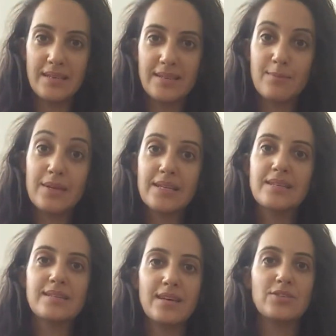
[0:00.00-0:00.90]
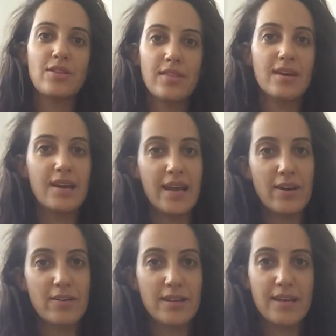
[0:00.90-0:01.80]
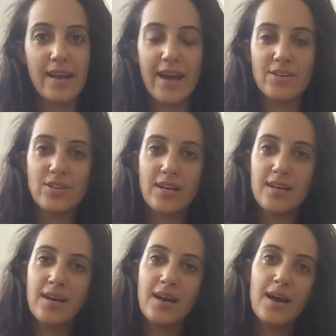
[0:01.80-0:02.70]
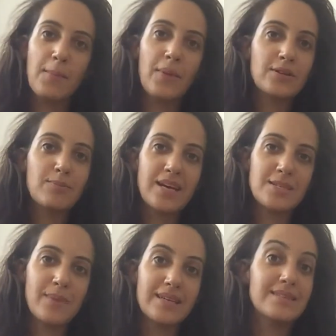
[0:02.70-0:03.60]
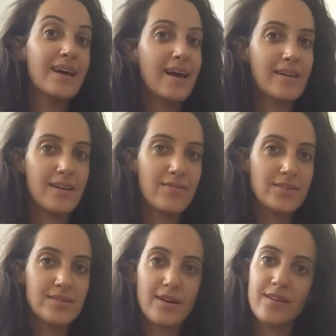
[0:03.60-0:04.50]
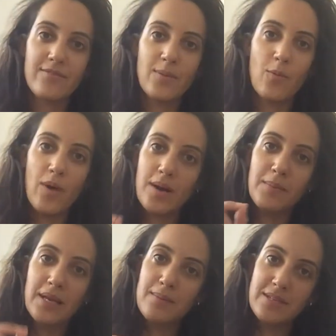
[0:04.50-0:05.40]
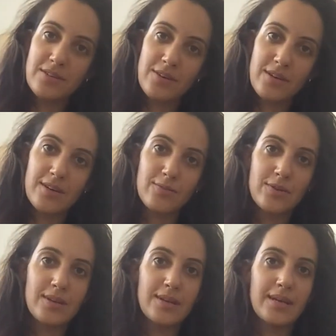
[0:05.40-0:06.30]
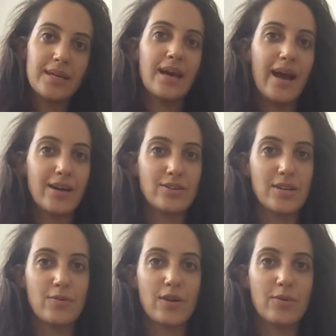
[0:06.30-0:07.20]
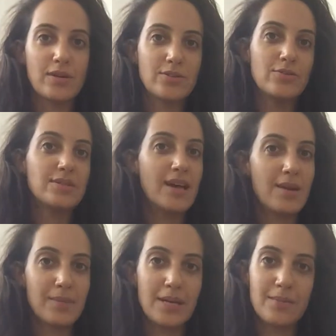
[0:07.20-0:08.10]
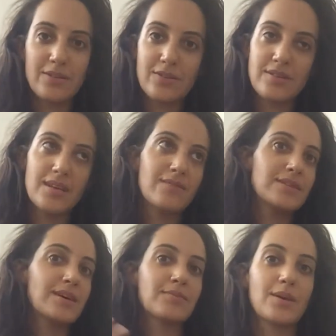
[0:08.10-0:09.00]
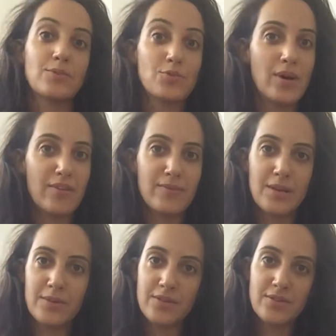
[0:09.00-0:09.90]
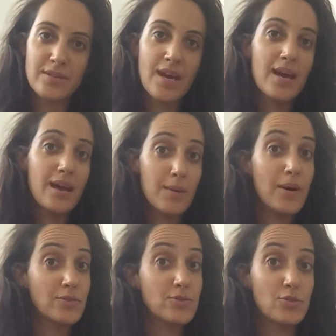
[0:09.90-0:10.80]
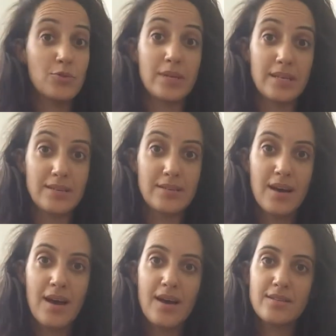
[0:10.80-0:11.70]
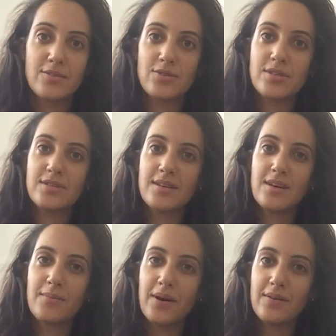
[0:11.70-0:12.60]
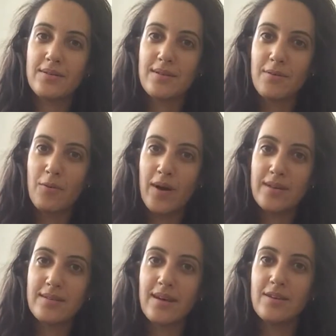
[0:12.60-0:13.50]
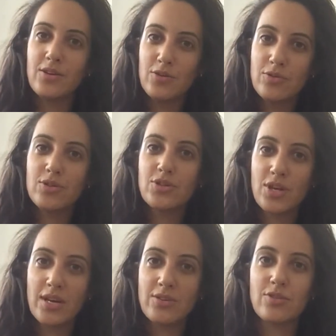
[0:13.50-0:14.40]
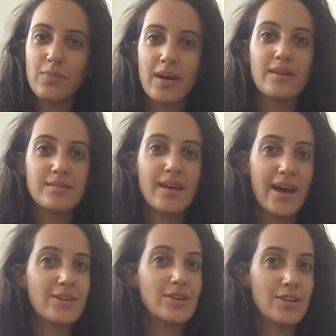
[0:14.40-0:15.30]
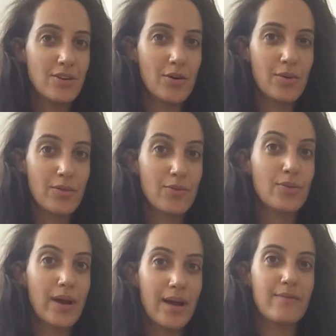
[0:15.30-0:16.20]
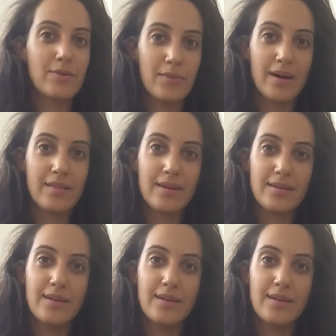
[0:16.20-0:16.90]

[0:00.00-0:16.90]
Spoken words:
It's building such a thick layer that it actually multiplies by 10. If it started from 1 millimeter, it will actually grow into 10 millimeters, even sometimes 12 millimeters in about 2 weeks. So just think about what a huge change your body is actually going through every month.